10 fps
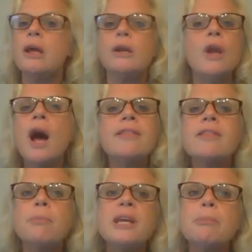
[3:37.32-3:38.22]
not
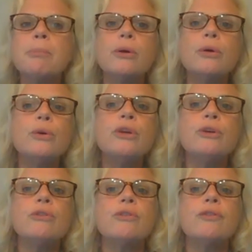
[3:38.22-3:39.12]
the people who
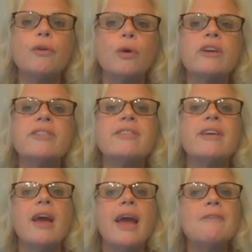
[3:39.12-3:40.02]
use force
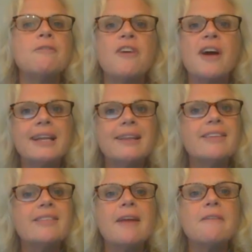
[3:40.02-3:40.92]
and
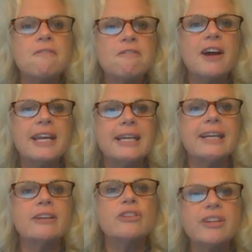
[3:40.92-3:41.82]
violence and
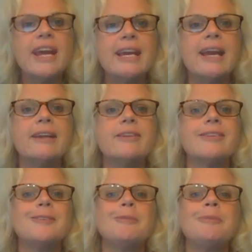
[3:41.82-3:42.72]
fighting to take it.
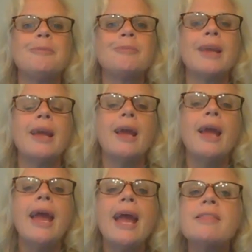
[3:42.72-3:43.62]

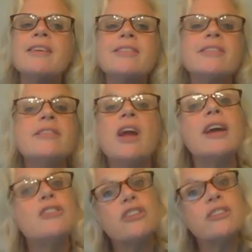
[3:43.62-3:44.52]
And this is
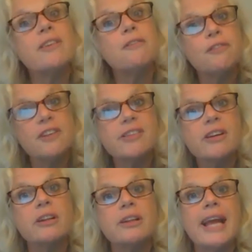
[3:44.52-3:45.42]
not just the
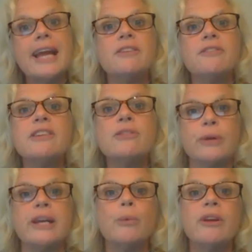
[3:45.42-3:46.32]
physical land of
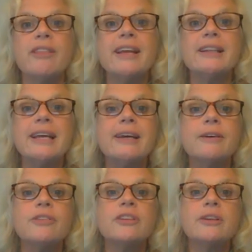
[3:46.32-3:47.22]
Israel where they
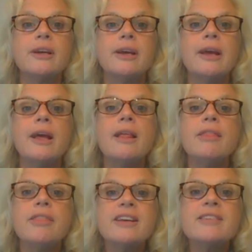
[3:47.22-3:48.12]
lived.
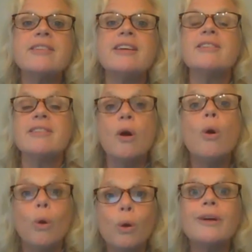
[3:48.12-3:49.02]
This is the
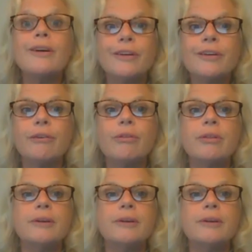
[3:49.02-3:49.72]
whole earth.